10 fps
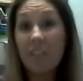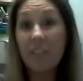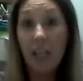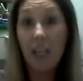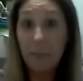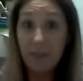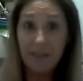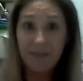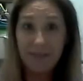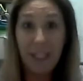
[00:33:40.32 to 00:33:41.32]
skip.
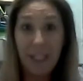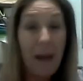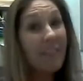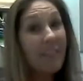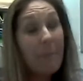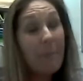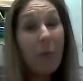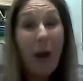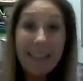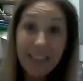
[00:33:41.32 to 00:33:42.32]
You might be able to
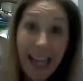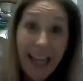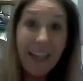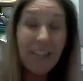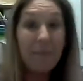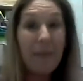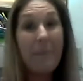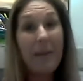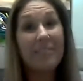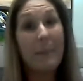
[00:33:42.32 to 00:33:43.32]
skip price tags. You
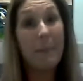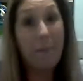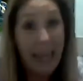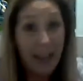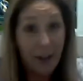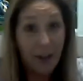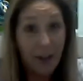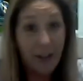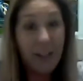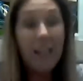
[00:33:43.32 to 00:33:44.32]
might be able to skip a banner,
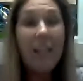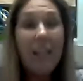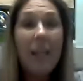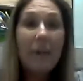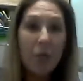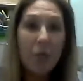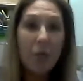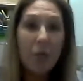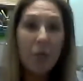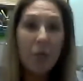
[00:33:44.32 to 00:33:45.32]
but you
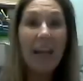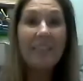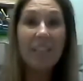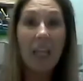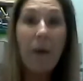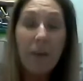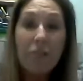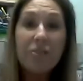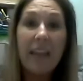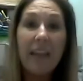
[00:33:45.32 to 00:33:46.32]
actually cannot skip
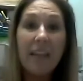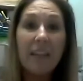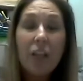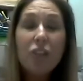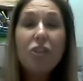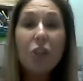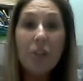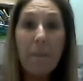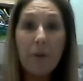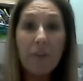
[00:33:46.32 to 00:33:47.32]
understanding
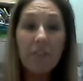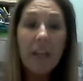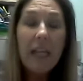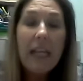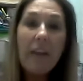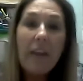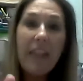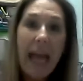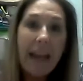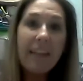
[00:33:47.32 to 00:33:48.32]
your numbers.
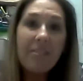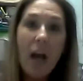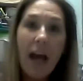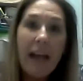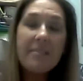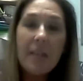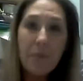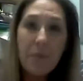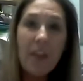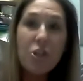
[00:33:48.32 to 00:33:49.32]
If that is not
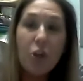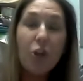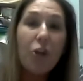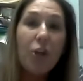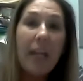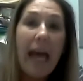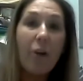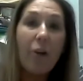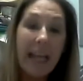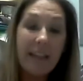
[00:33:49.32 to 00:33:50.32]
something that you're good
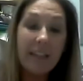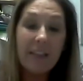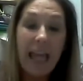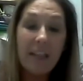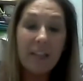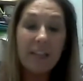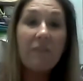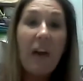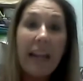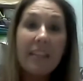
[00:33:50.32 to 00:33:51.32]
at, or that is
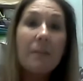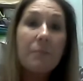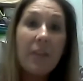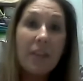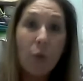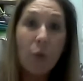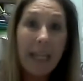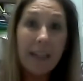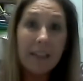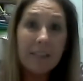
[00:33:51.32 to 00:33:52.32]
identified as something that's a
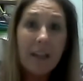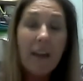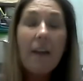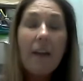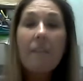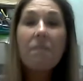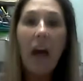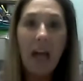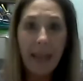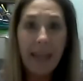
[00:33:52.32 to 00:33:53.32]
weakness,
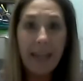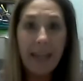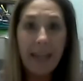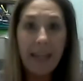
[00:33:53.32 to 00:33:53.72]
find